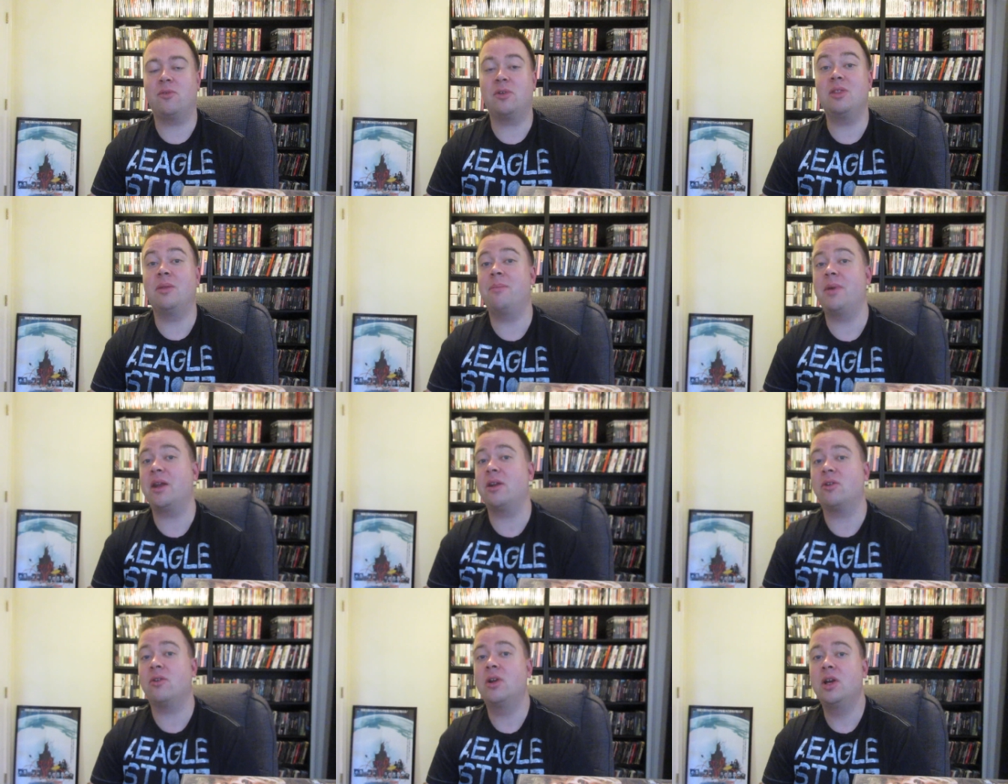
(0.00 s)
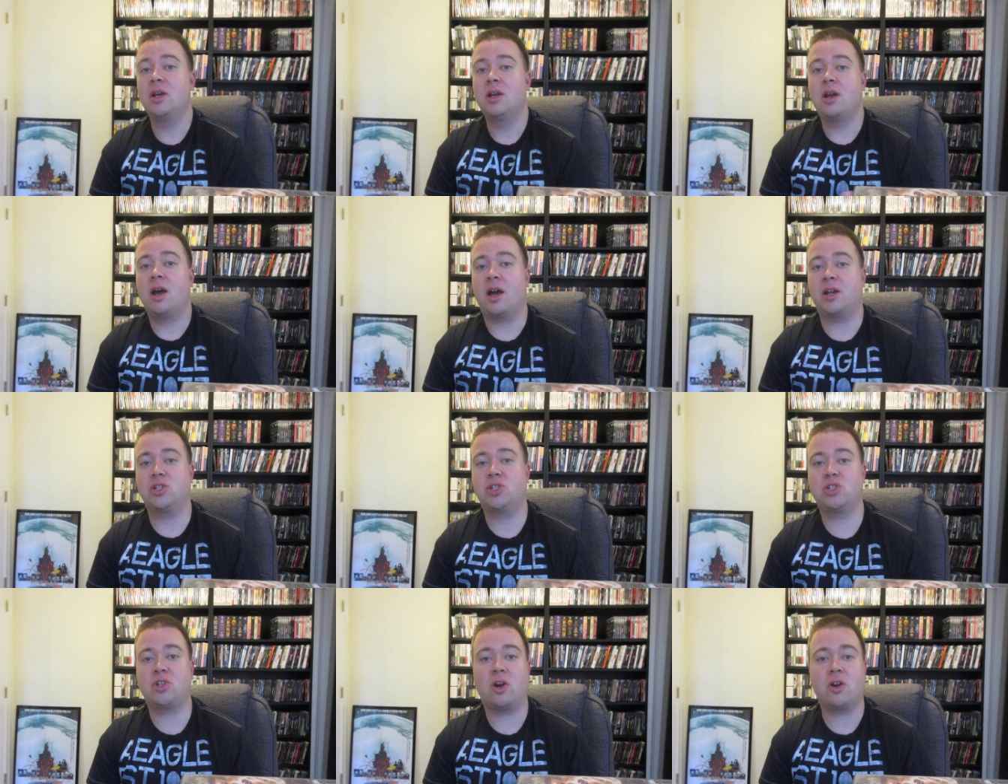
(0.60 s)
One of the better
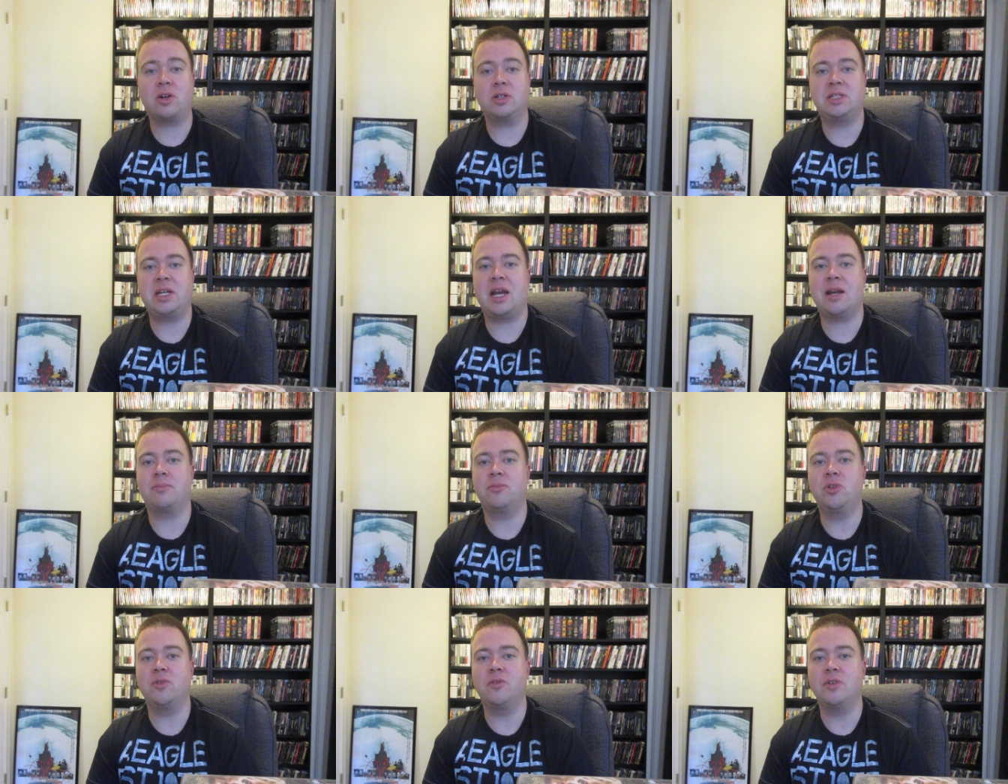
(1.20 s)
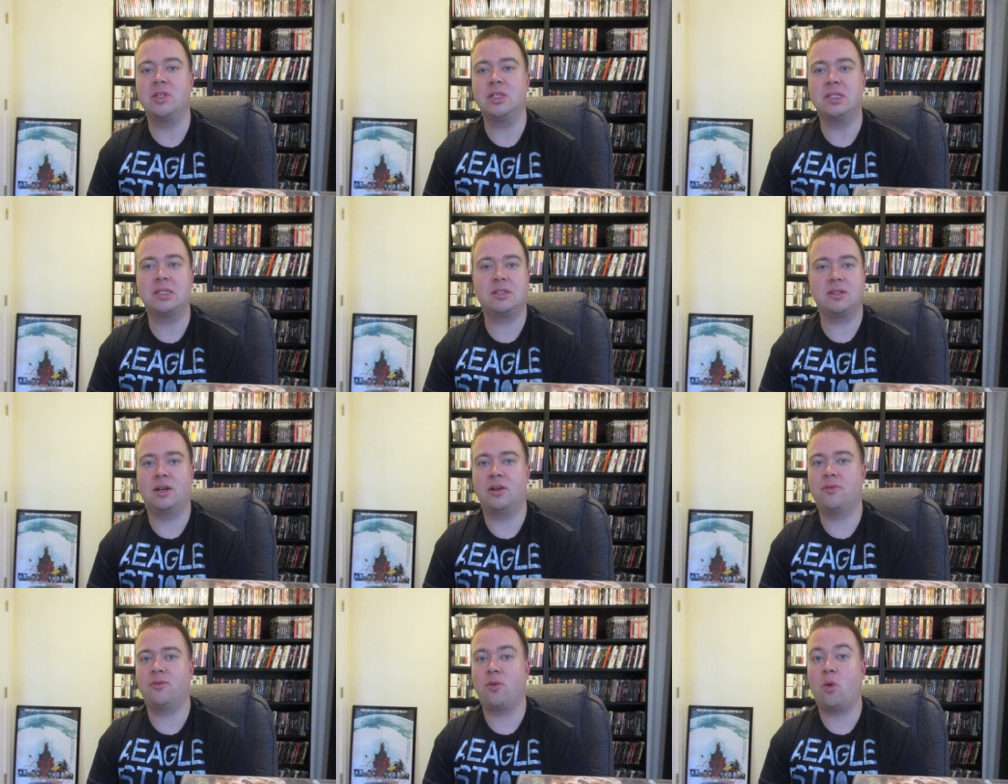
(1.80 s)
uh, shark attack movies
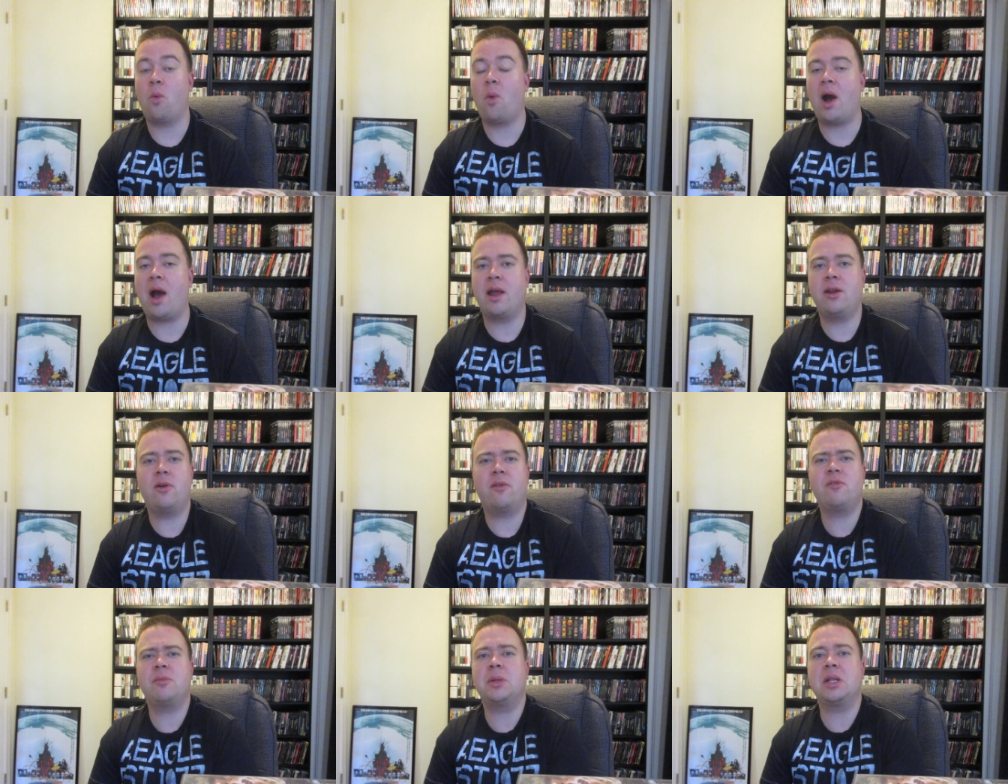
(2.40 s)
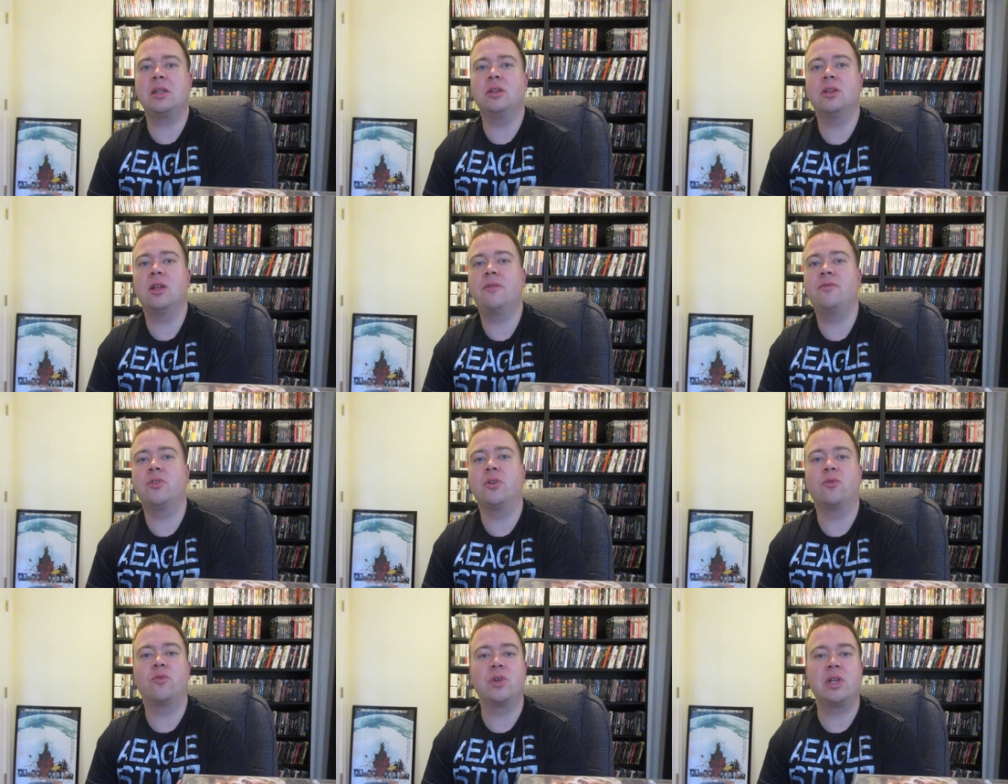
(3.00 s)
of a while. I know everybody
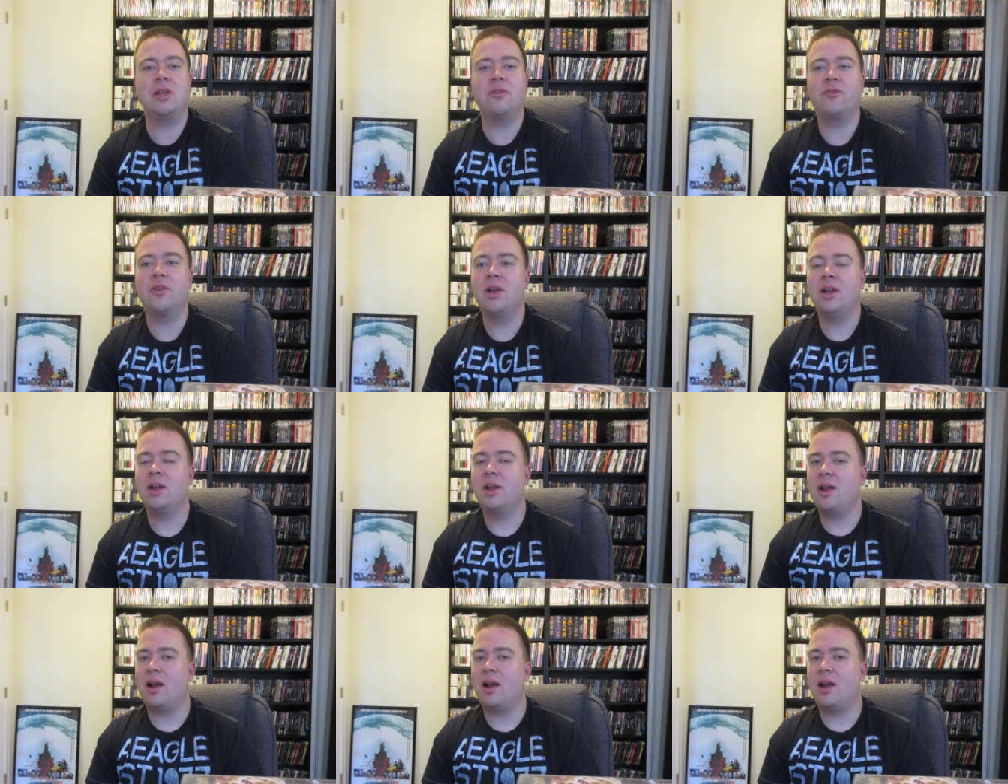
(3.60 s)
loved The Reef.